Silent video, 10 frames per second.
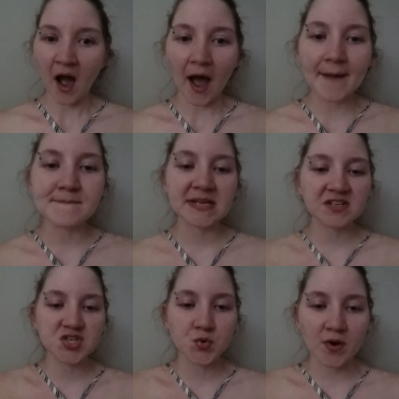I
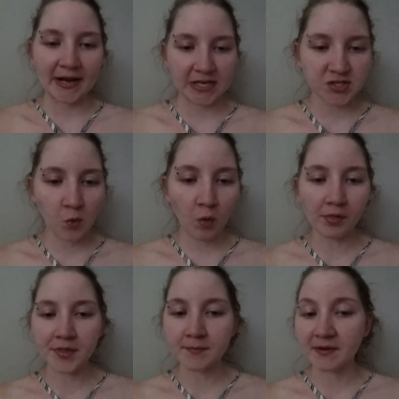made sure I
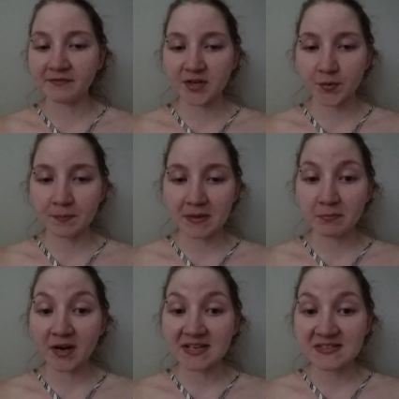told them if there would be
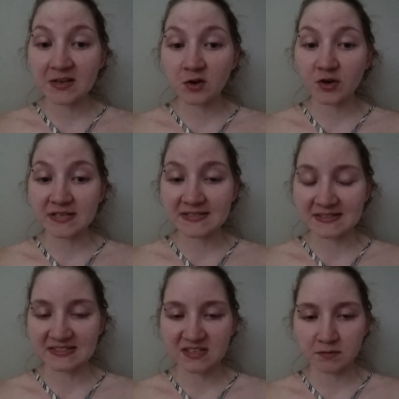price
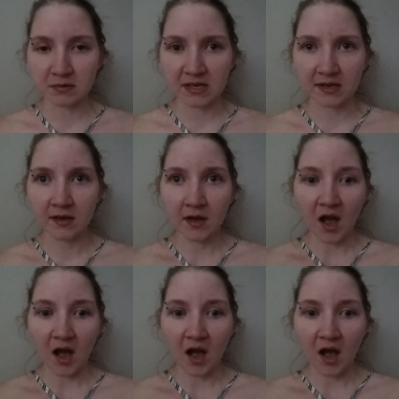increases and to be